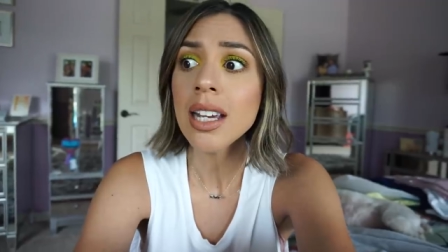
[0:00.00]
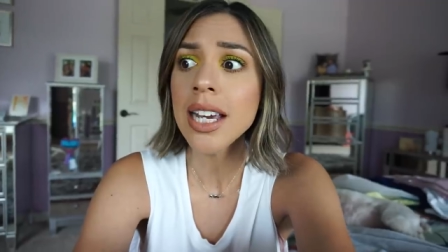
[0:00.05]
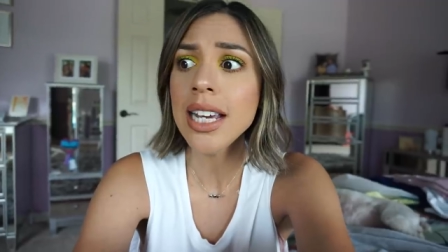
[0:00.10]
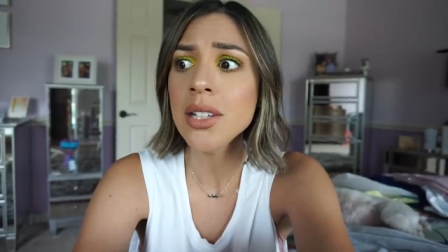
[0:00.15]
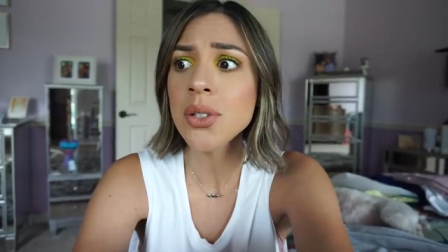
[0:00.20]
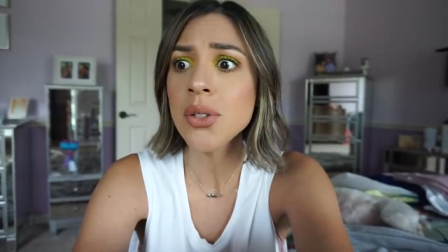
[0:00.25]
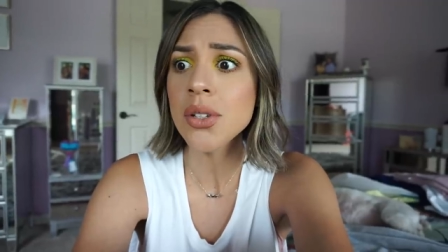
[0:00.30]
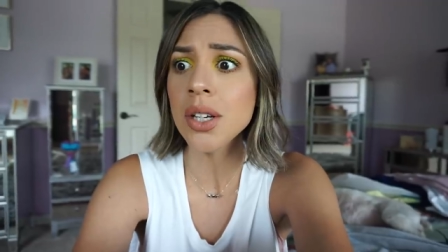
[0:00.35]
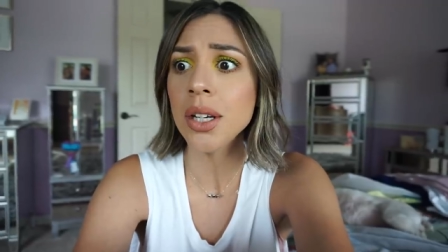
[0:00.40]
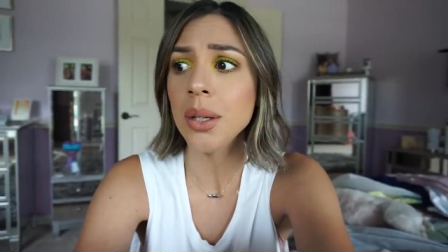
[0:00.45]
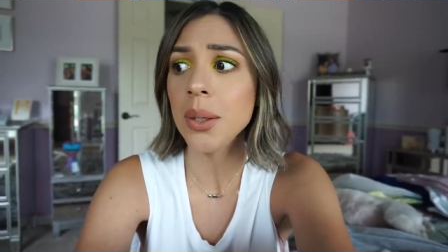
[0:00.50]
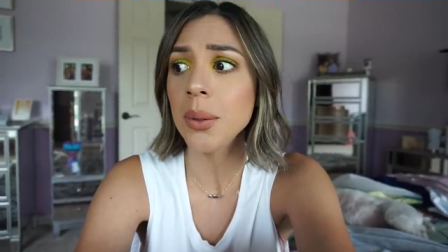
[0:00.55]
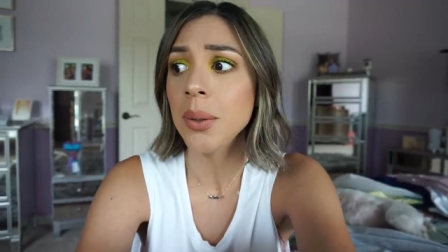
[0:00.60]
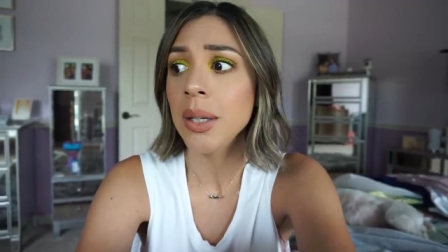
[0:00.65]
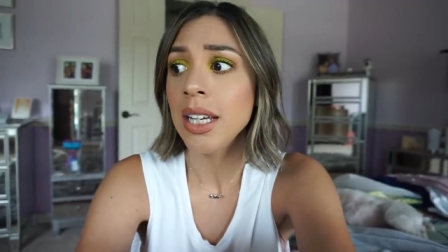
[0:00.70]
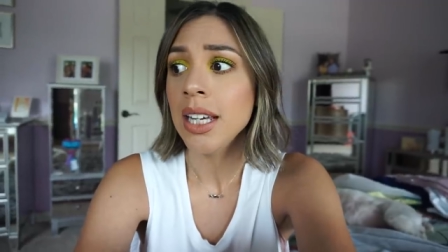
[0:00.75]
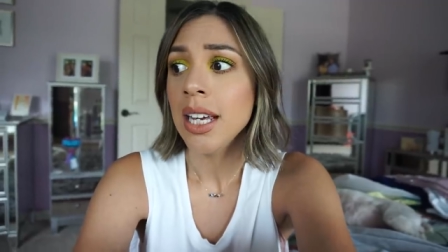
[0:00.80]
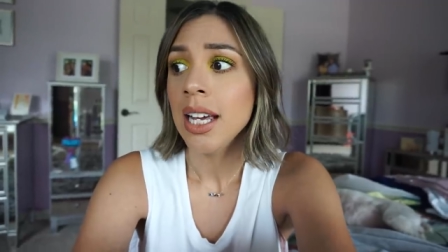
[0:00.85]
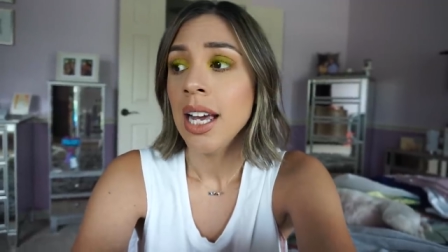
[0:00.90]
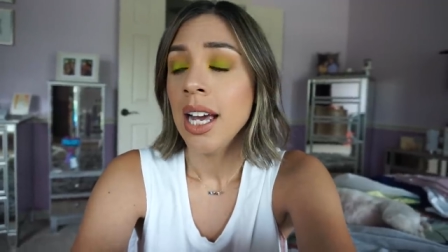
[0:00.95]
And so
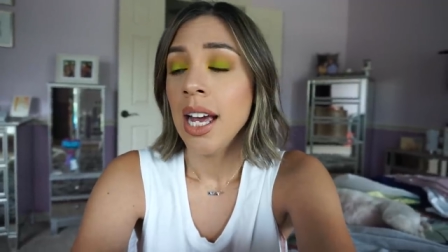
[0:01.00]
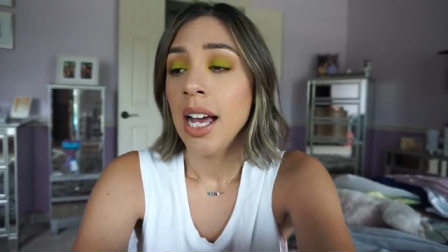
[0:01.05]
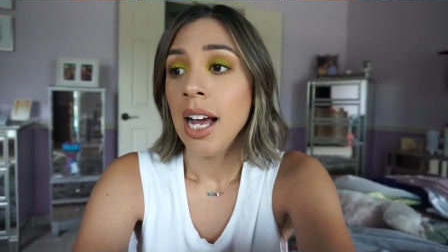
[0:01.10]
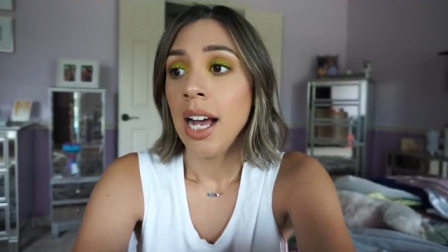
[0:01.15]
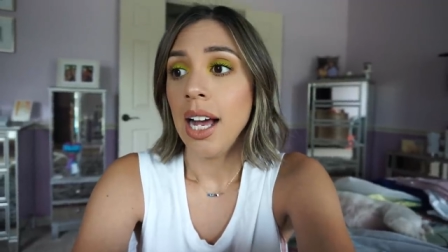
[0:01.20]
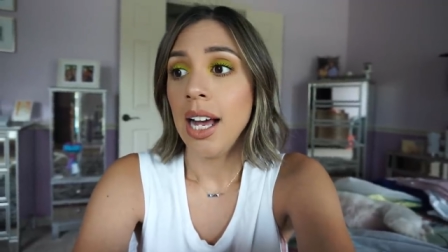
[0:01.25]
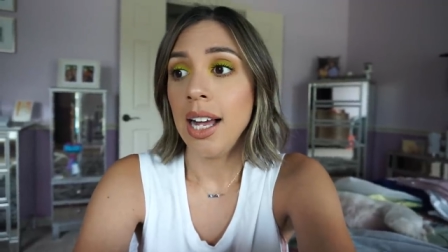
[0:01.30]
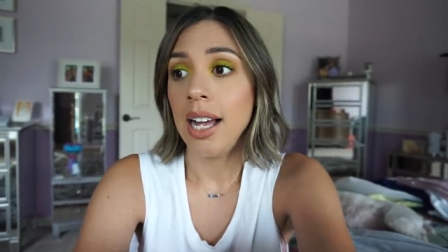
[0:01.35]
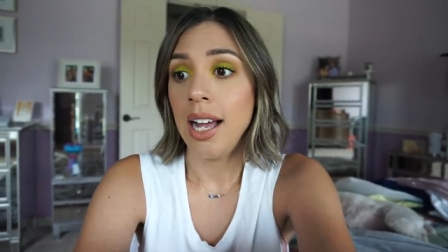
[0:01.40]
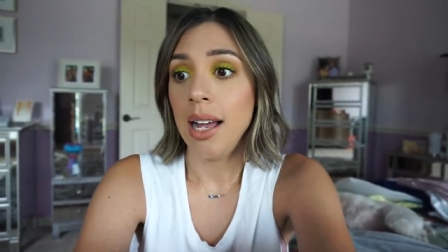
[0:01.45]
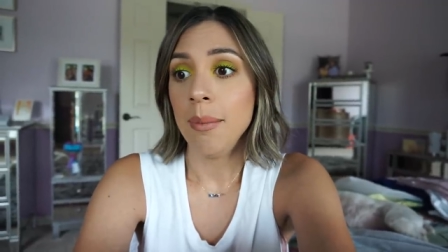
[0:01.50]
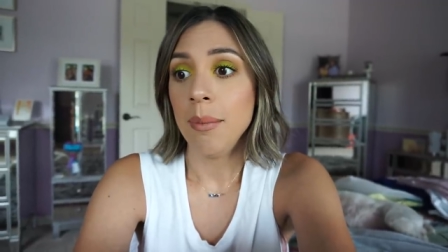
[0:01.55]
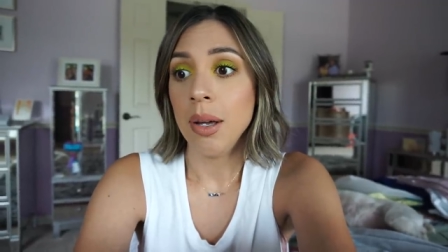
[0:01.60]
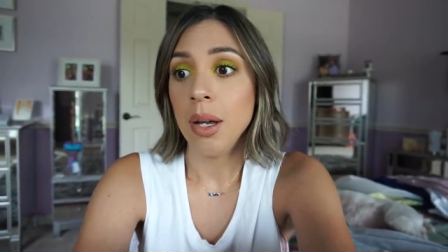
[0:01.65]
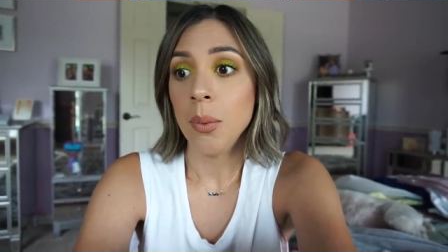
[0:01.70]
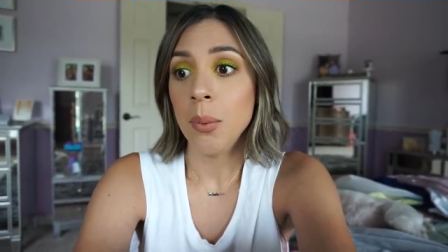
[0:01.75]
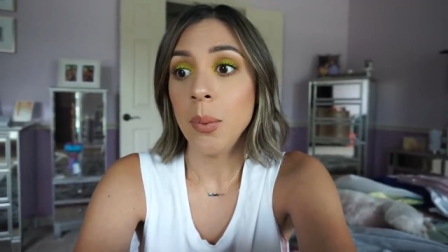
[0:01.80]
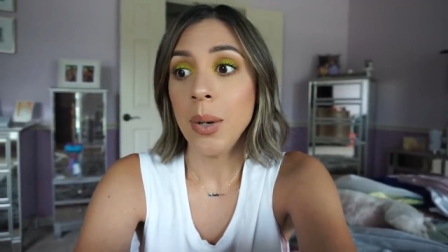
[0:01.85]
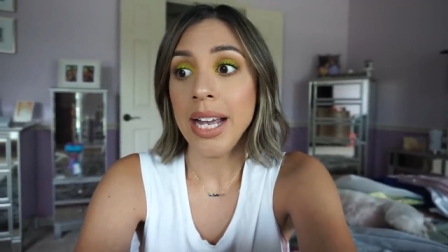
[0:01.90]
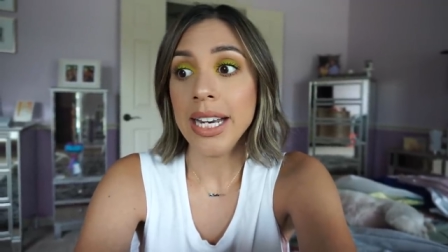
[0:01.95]
um,
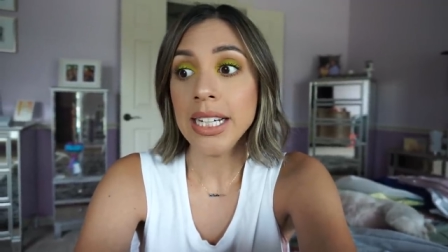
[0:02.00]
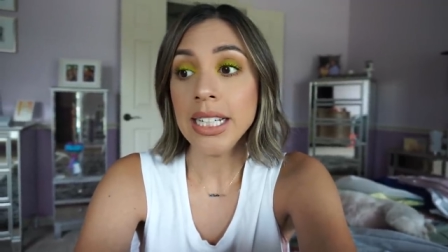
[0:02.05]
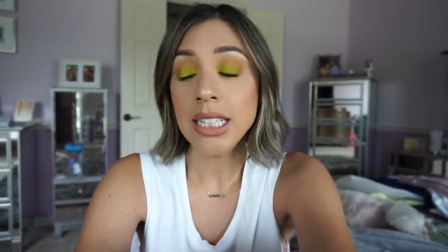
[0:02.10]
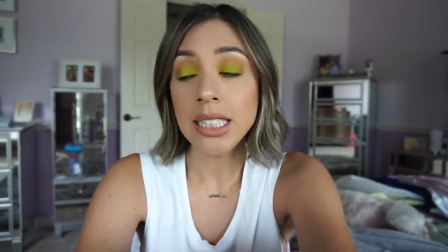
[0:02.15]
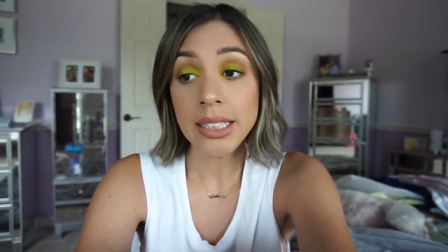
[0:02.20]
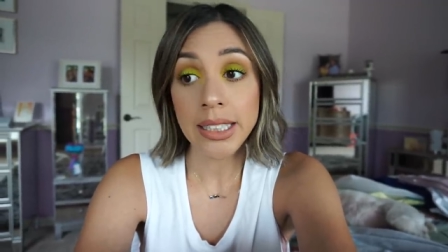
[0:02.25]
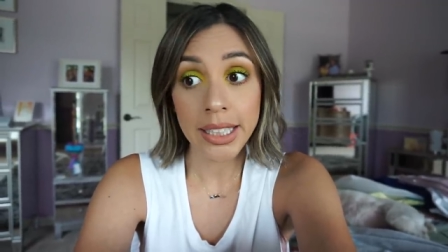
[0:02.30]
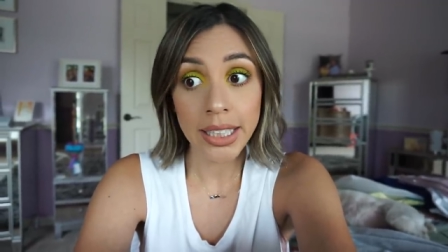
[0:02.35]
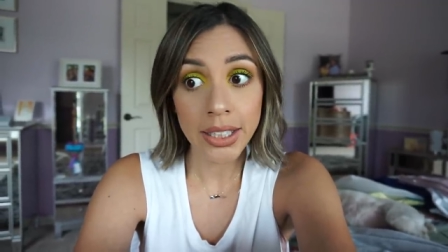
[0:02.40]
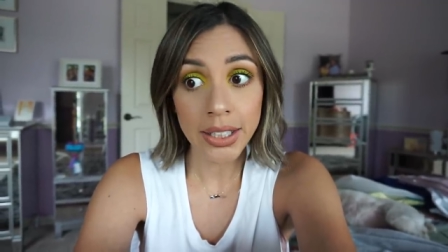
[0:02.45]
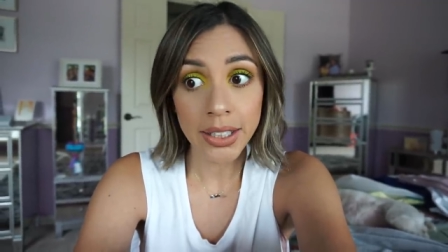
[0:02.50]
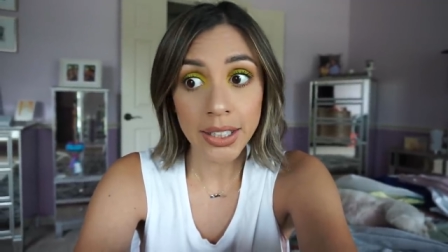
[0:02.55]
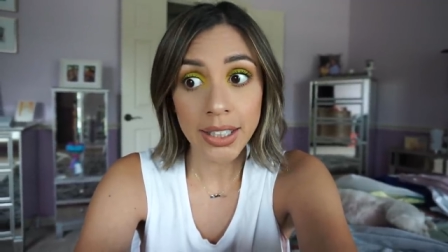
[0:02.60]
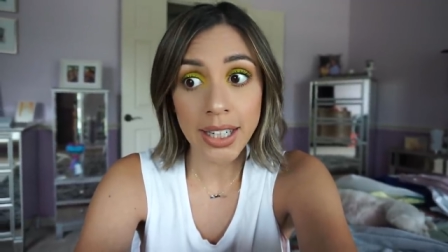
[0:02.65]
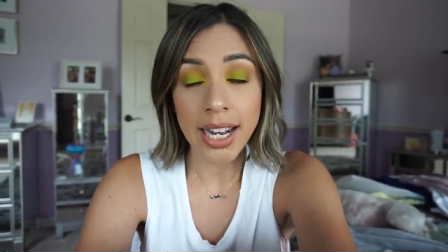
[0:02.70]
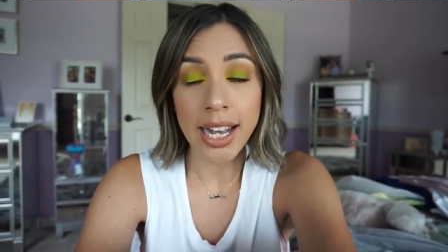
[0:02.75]
when he's here,